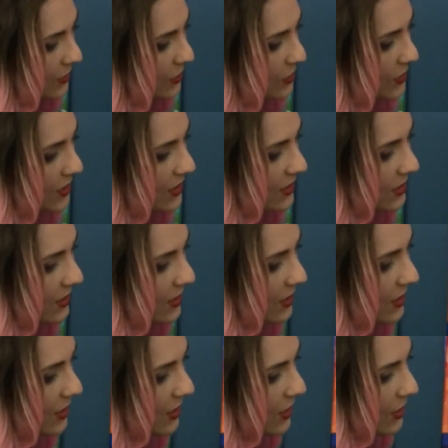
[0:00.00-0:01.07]
Do these
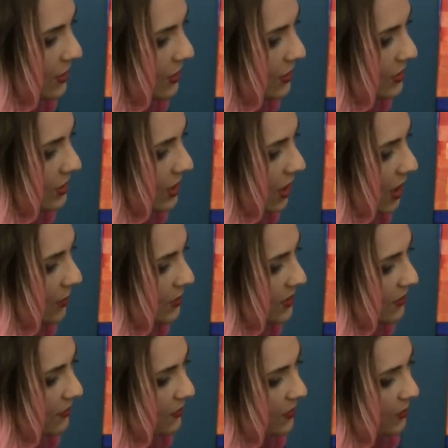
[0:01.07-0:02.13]
tops
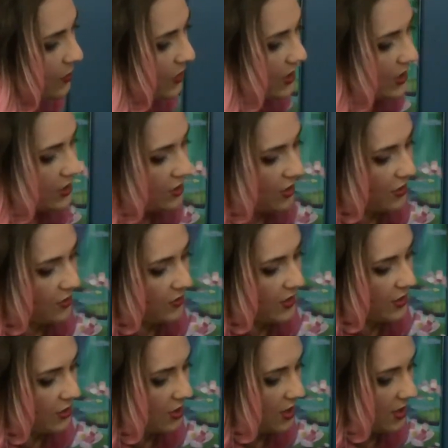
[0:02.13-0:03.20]
of the bridge all the
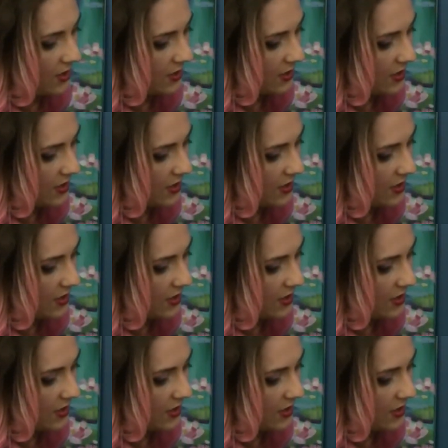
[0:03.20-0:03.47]
way across,